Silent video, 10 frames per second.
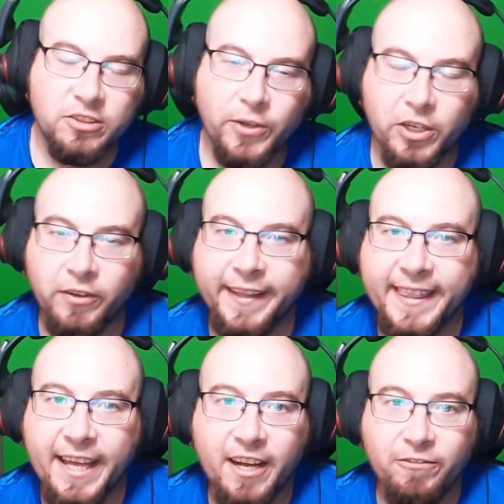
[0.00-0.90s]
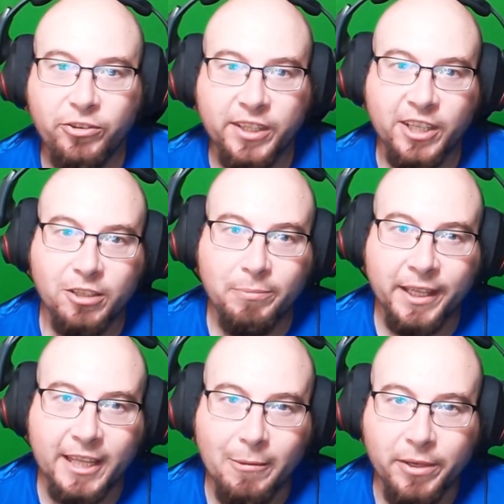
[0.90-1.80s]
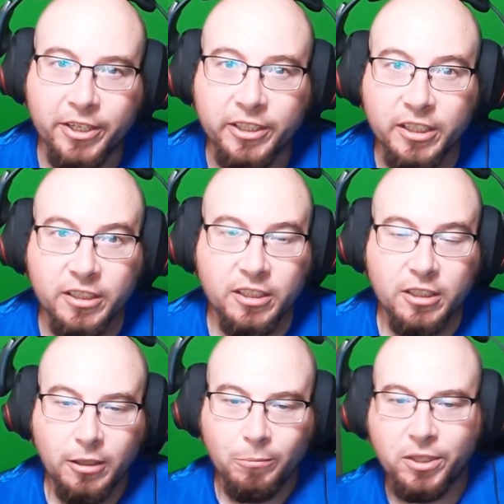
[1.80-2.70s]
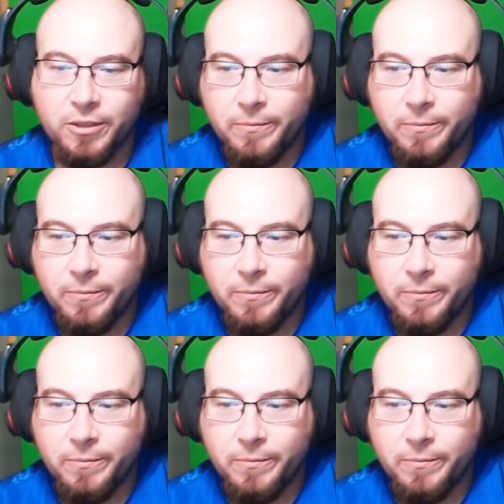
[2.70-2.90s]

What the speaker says: So I don't like that. I feel like they could make that better. But